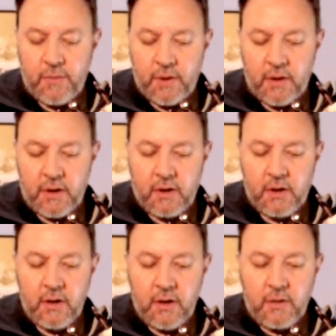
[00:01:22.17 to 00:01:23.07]
Pa,
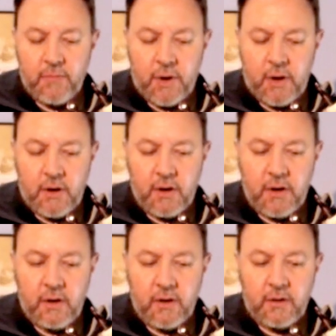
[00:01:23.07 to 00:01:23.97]
Ma,
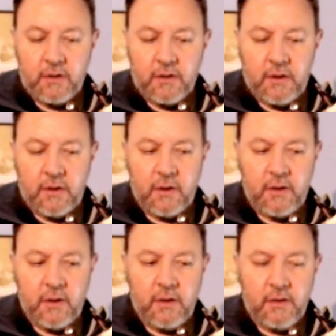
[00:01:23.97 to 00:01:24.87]
Ga,
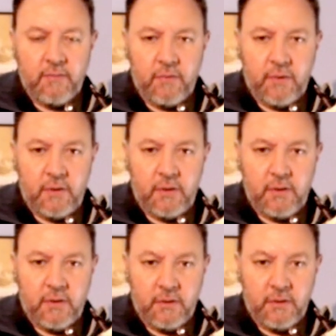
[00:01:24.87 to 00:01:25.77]

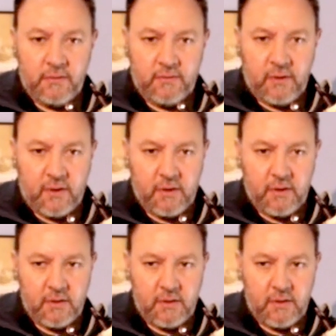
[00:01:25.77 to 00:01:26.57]
Re, Sa.